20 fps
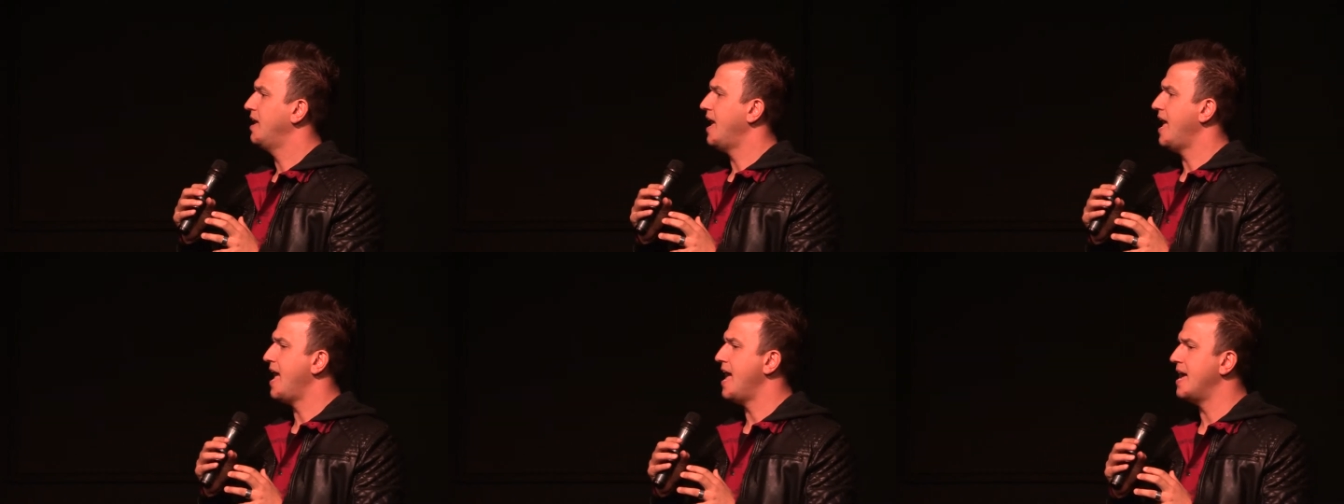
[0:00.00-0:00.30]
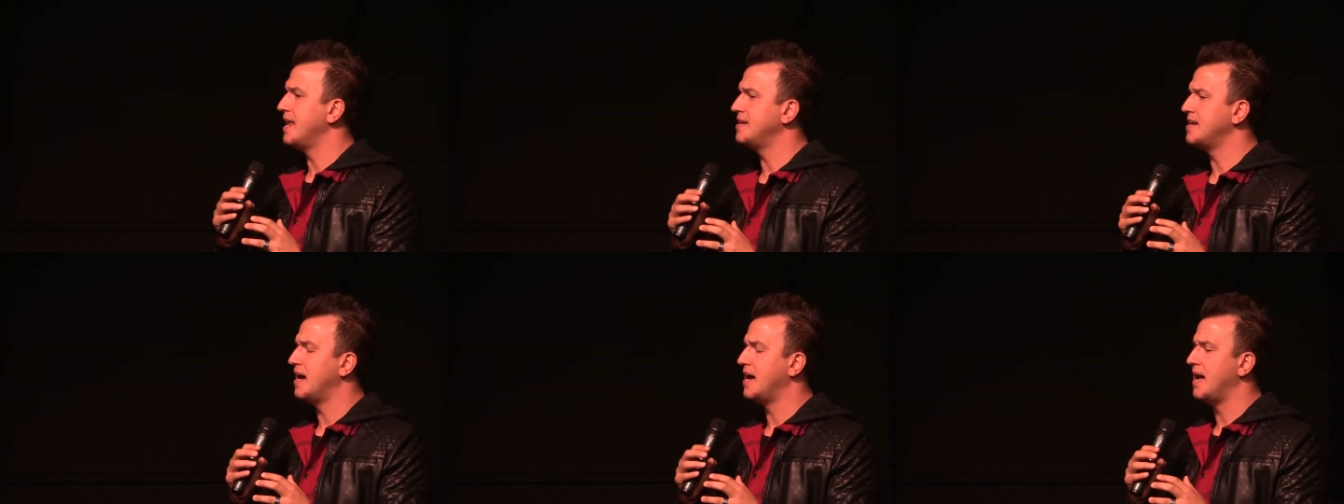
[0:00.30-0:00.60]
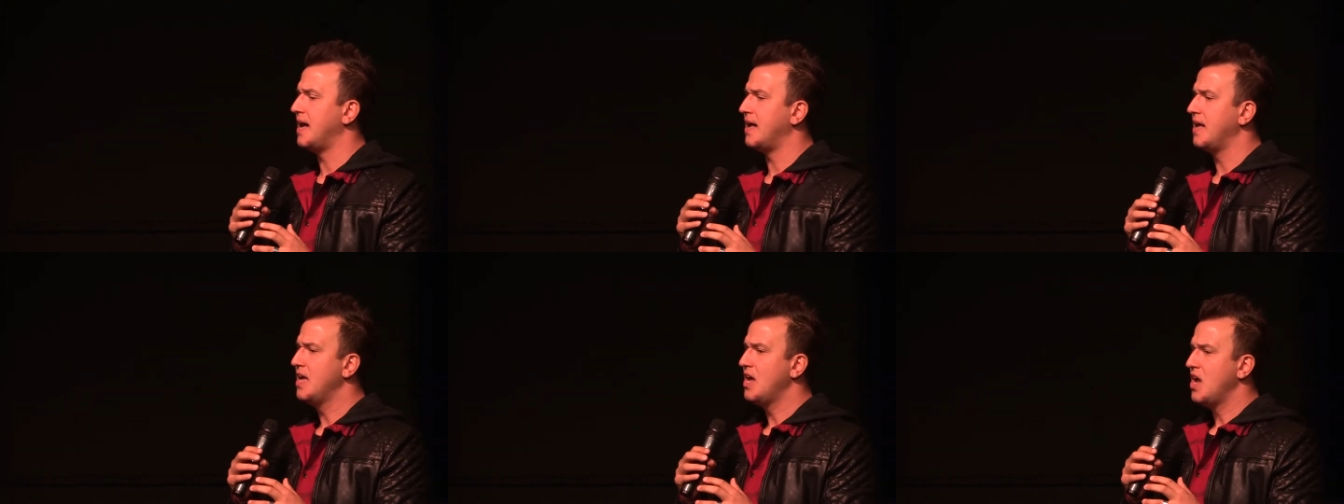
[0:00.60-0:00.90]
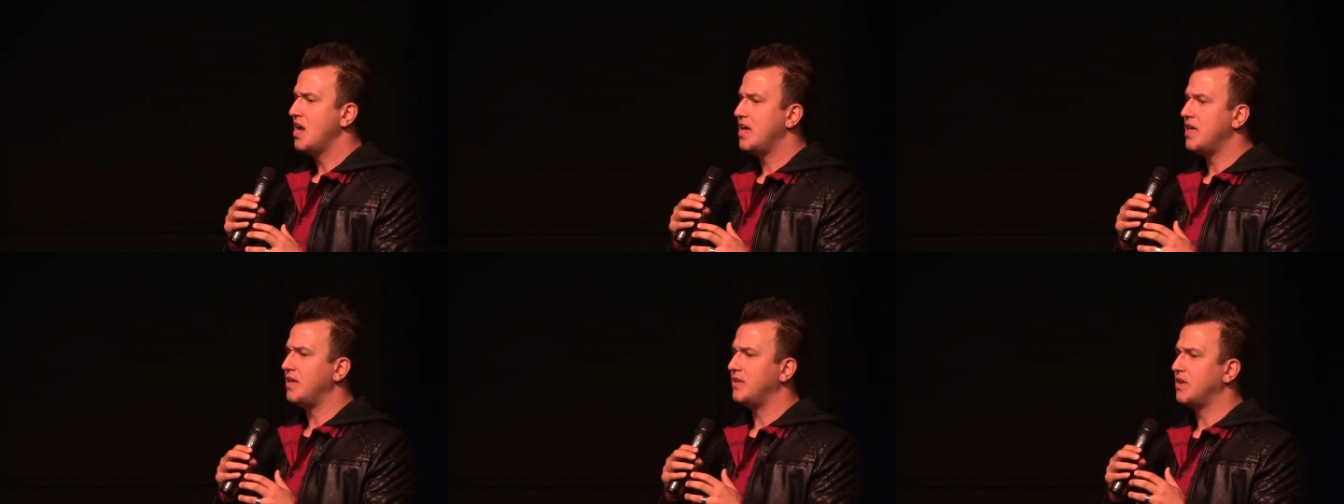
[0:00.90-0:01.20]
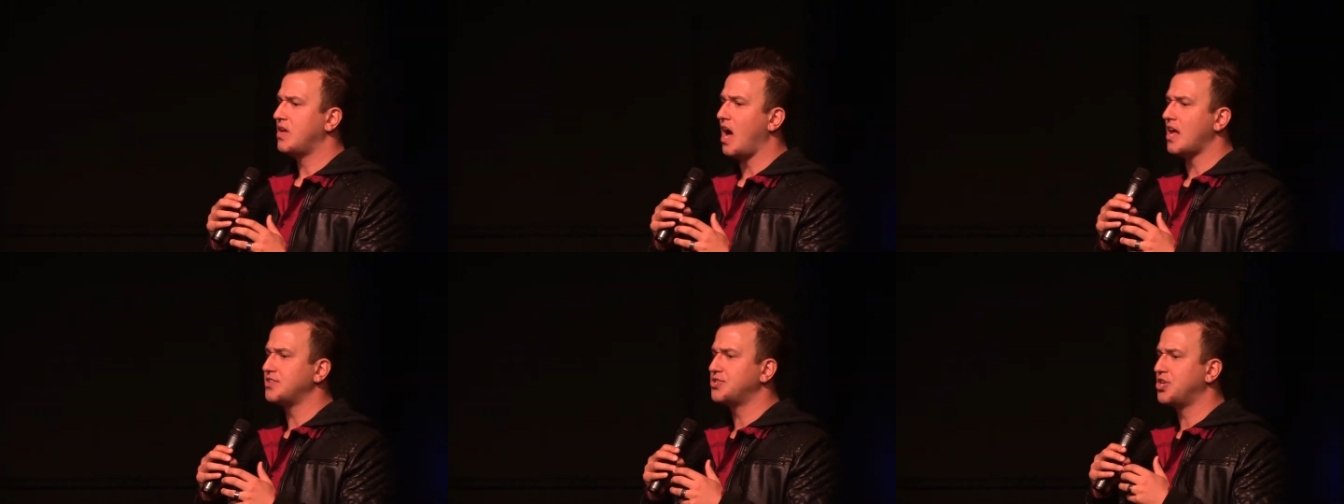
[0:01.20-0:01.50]
And uh, it,
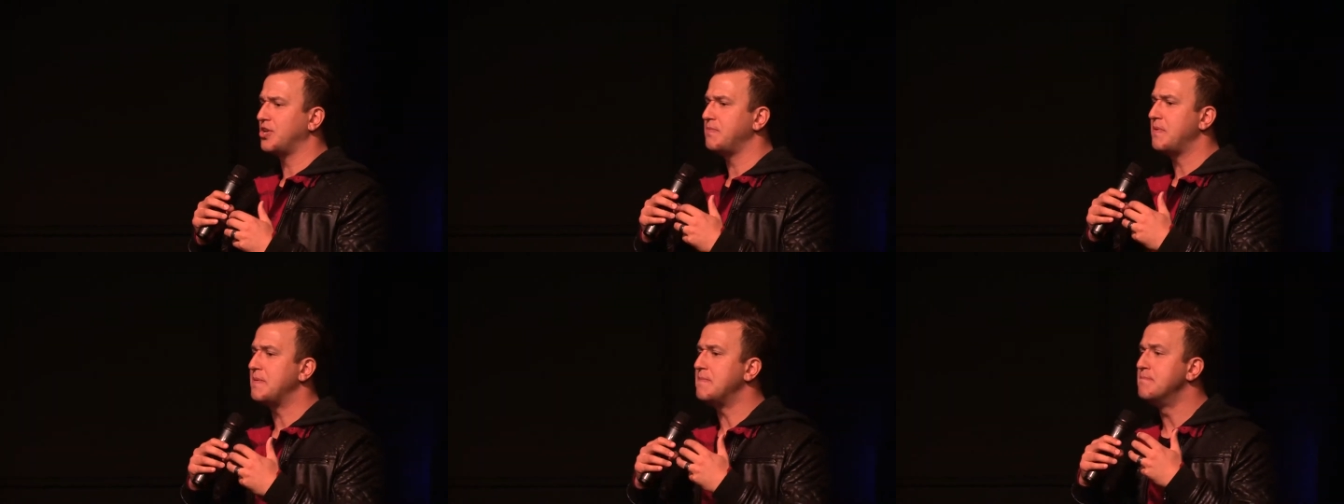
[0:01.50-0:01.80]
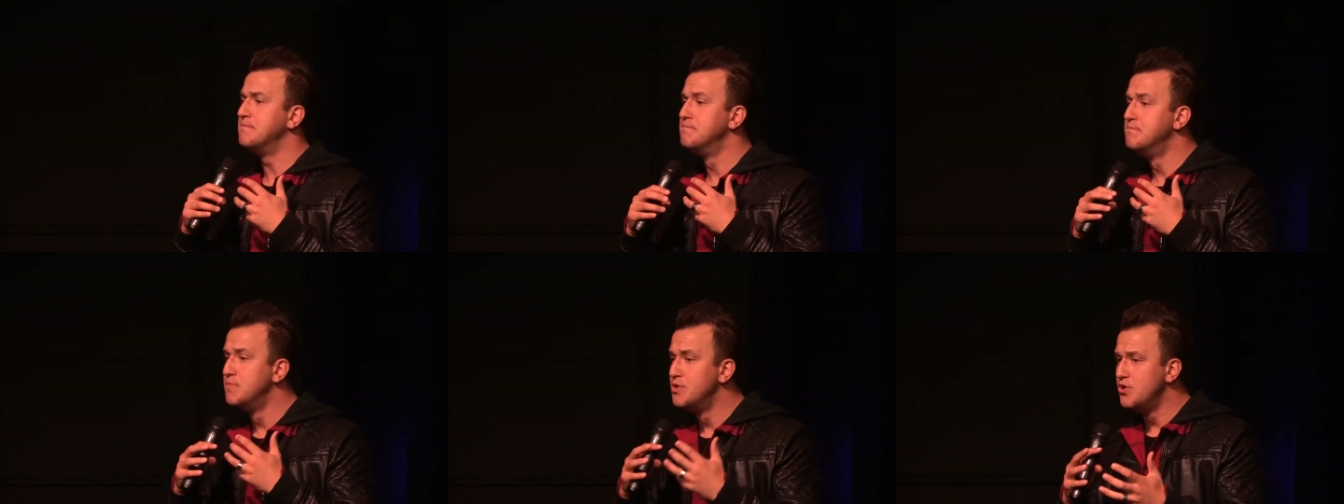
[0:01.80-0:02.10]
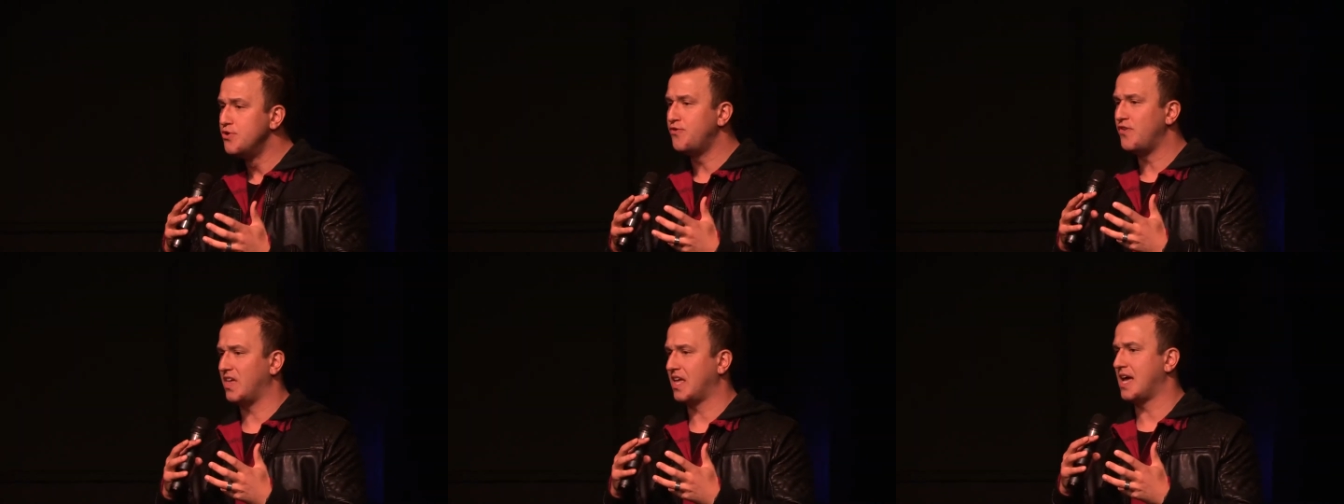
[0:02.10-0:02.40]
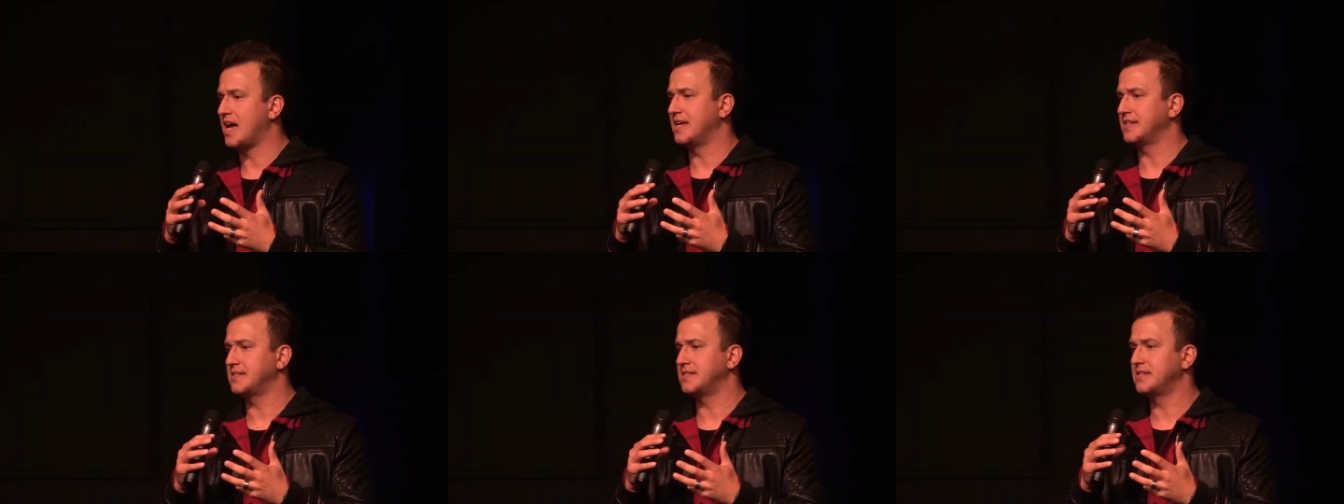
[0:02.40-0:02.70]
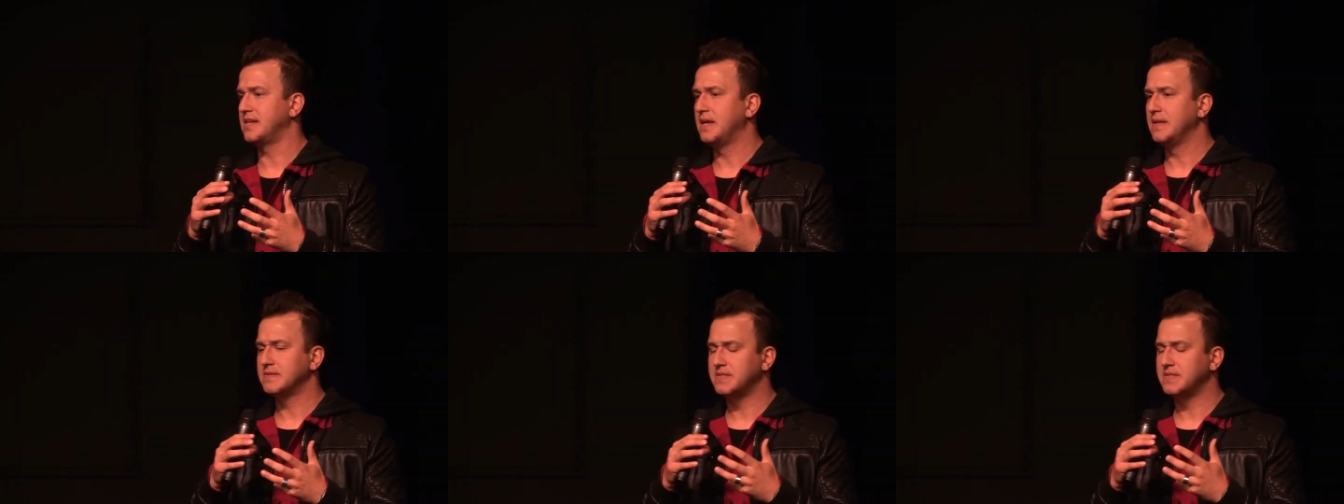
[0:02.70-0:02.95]
God should be moving us